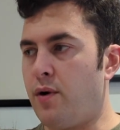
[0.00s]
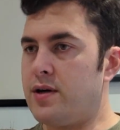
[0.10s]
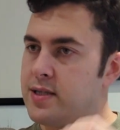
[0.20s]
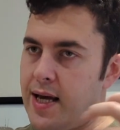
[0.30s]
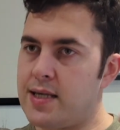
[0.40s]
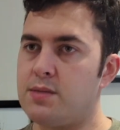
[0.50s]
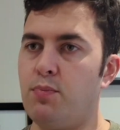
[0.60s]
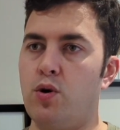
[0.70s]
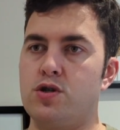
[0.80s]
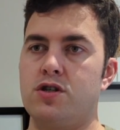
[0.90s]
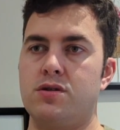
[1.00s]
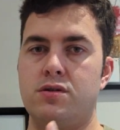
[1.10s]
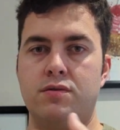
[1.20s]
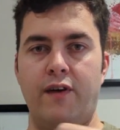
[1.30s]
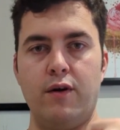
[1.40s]
whereas this
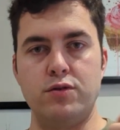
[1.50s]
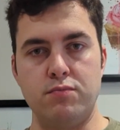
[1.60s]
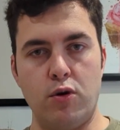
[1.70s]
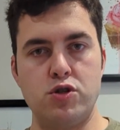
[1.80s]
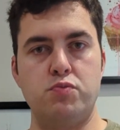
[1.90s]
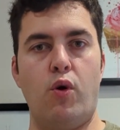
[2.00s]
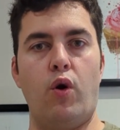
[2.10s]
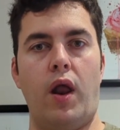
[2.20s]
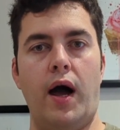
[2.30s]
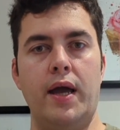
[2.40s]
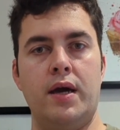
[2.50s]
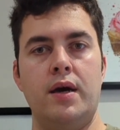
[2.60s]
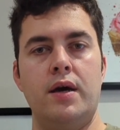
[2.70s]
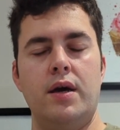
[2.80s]
feels much more like